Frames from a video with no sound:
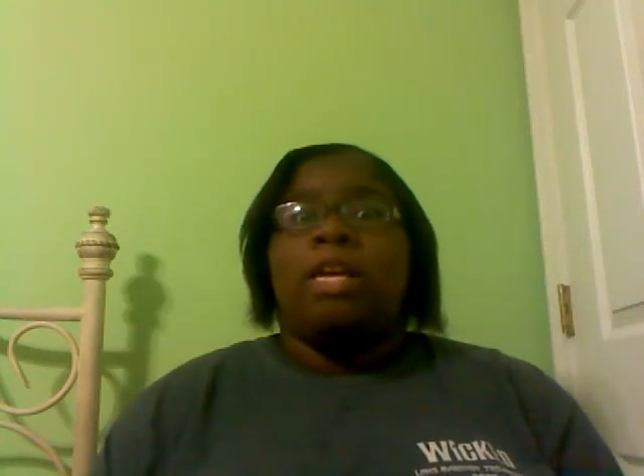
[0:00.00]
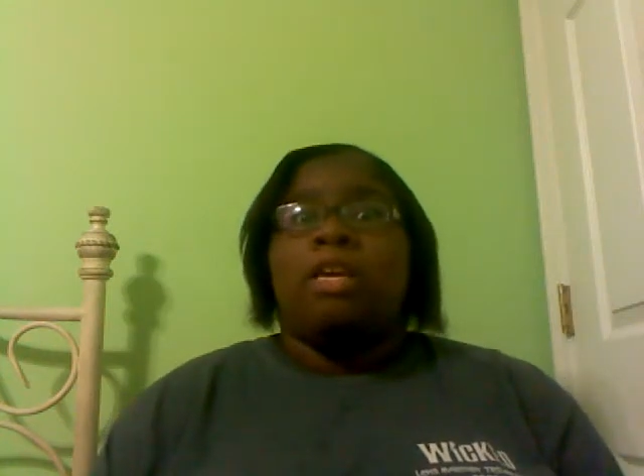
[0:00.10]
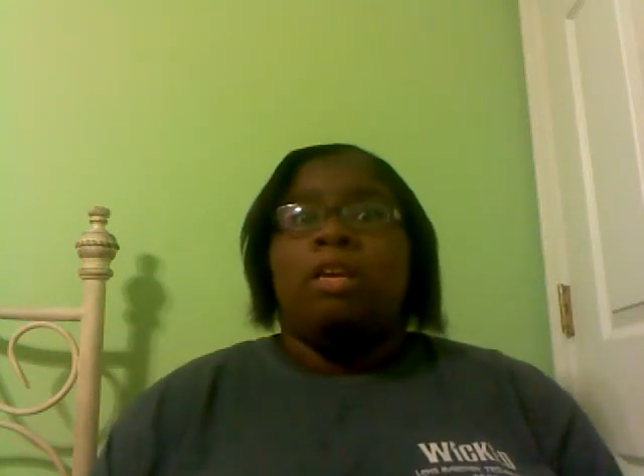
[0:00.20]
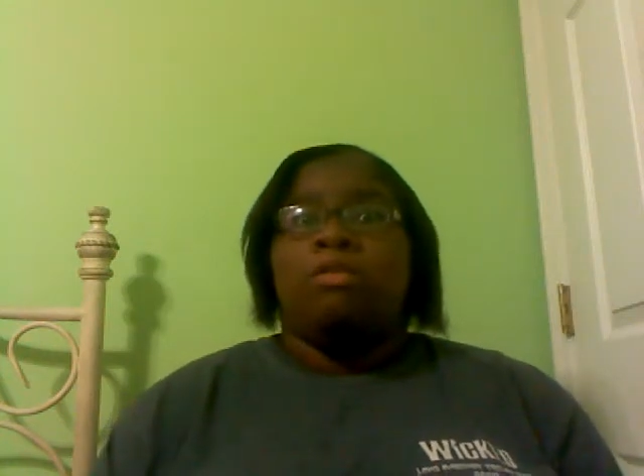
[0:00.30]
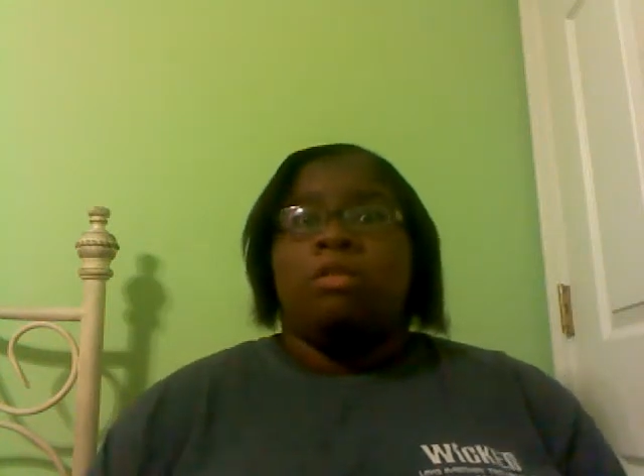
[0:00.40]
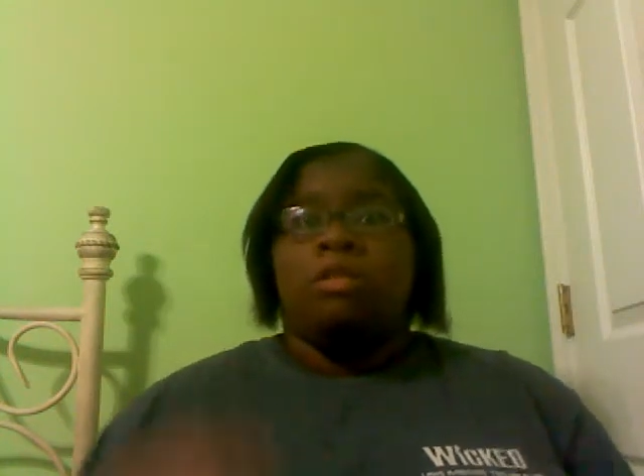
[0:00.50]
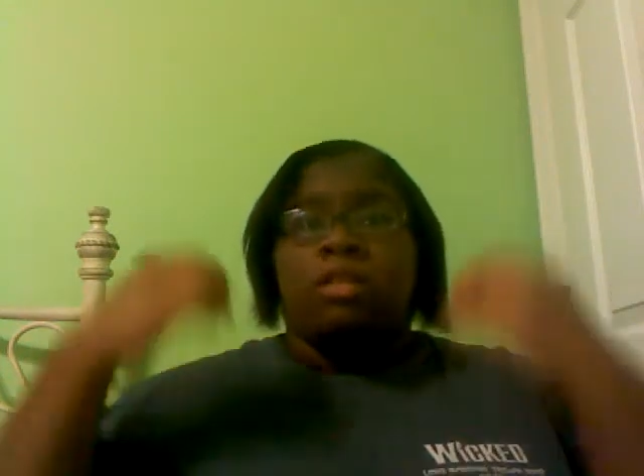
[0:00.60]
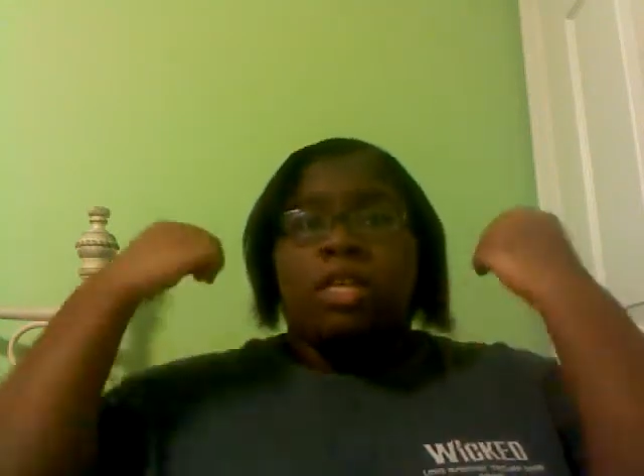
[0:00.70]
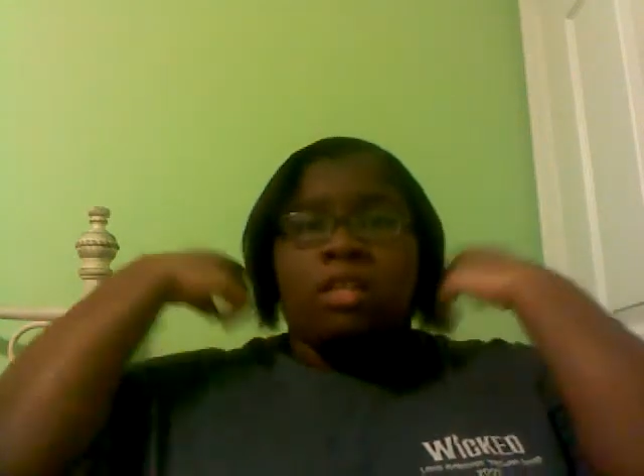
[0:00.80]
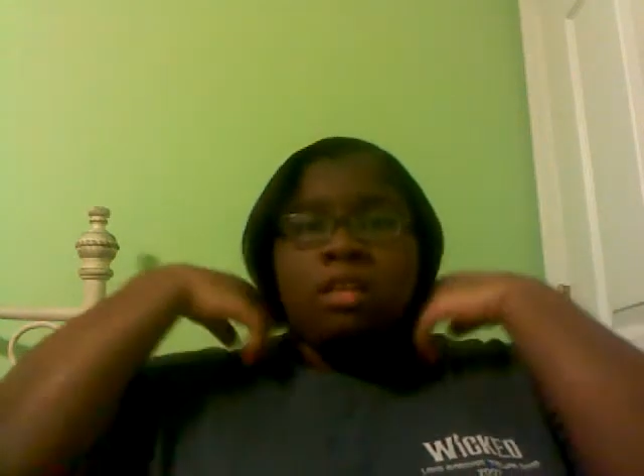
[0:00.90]
like, he was going to
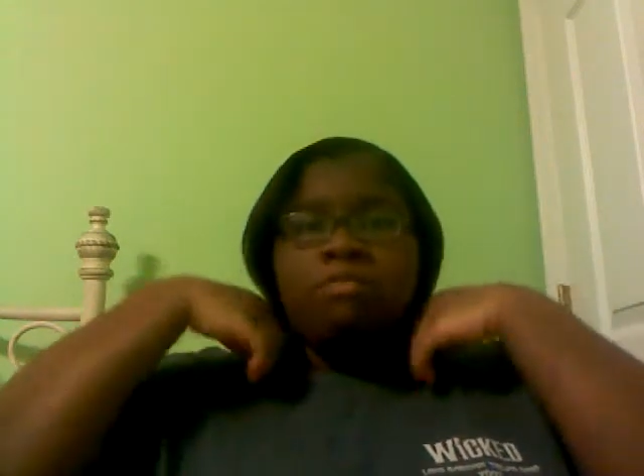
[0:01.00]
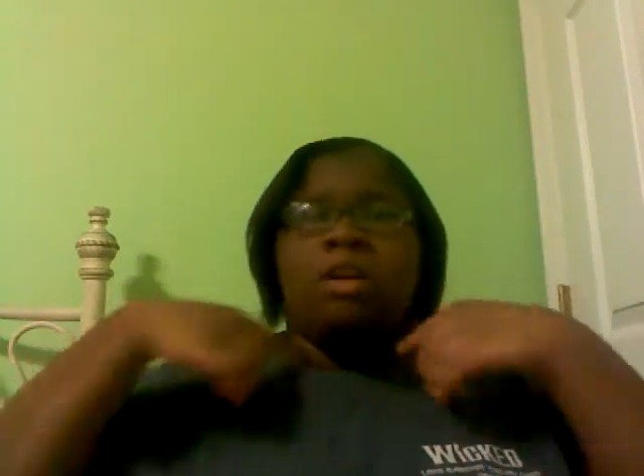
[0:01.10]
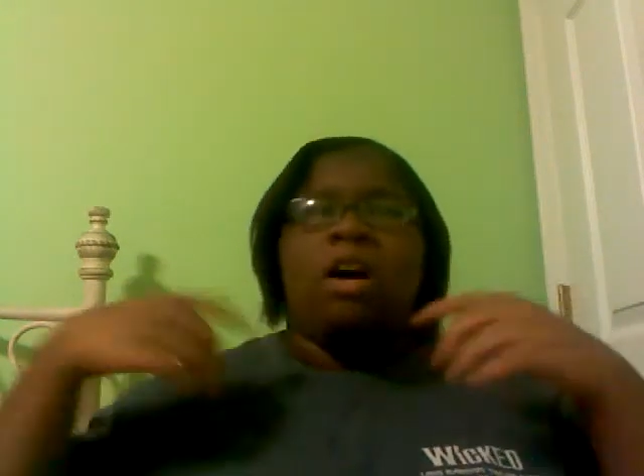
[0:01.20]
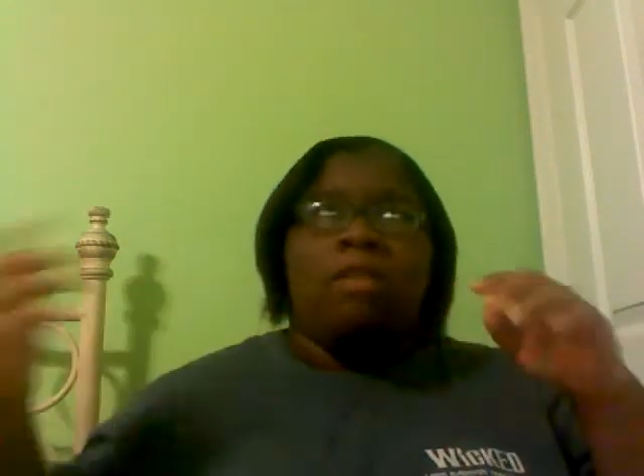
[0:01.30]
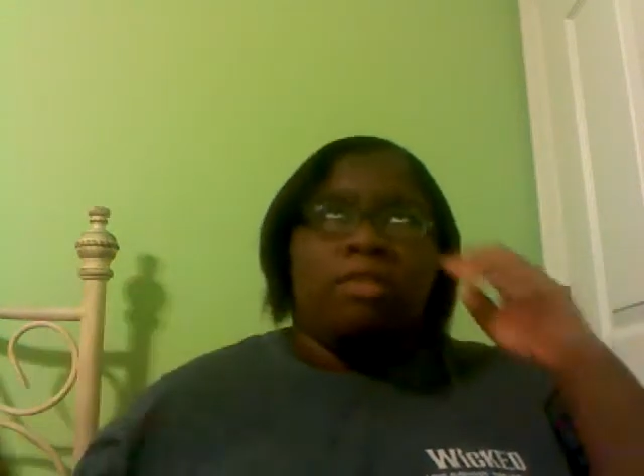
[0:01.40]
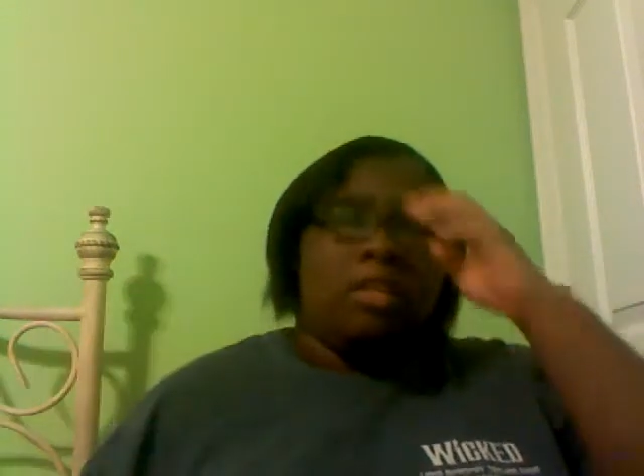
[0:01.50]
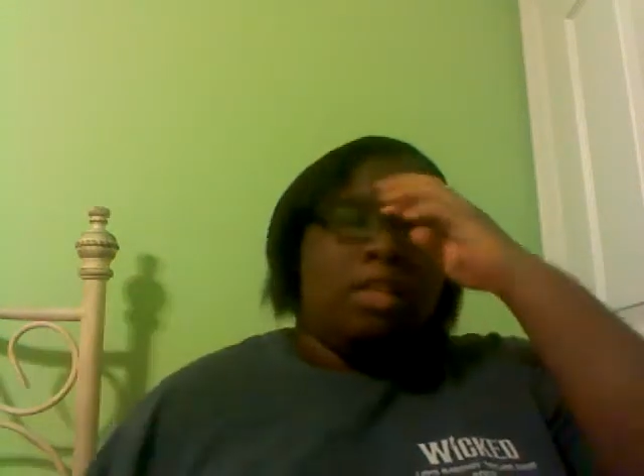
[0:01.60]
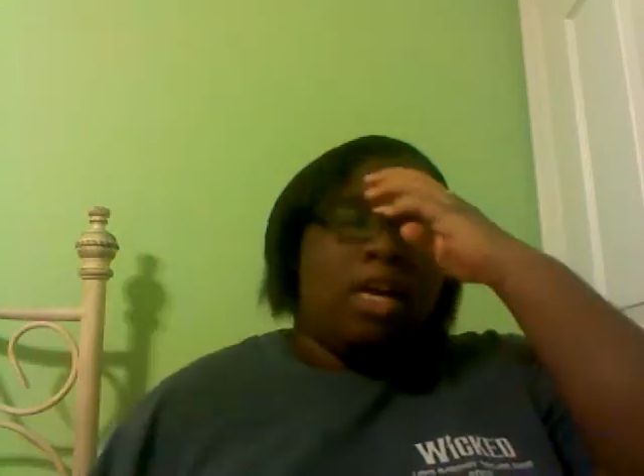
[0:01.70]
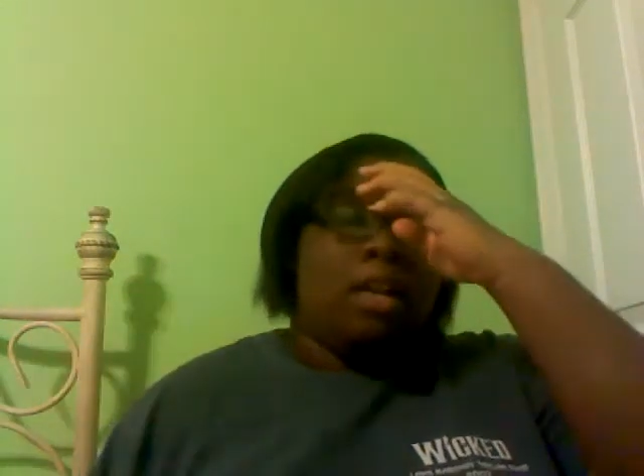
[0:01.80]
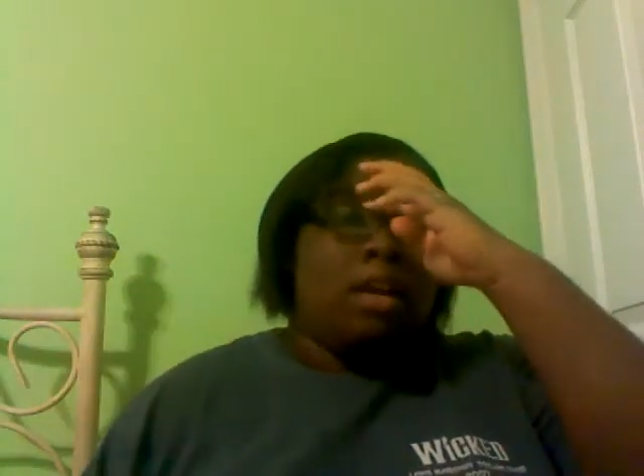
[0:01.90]
say something, but obviously
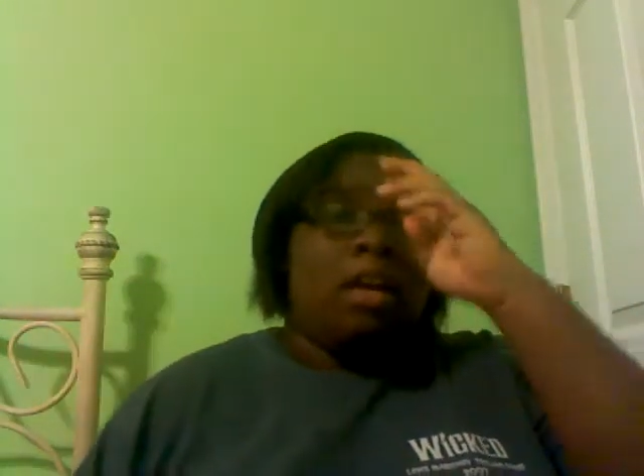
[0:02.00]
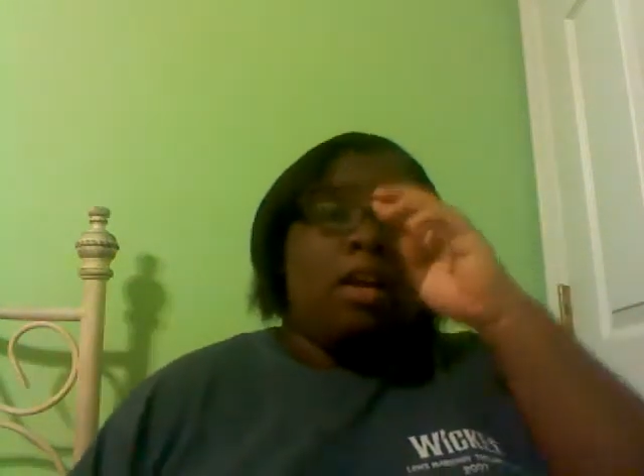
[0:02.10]
not.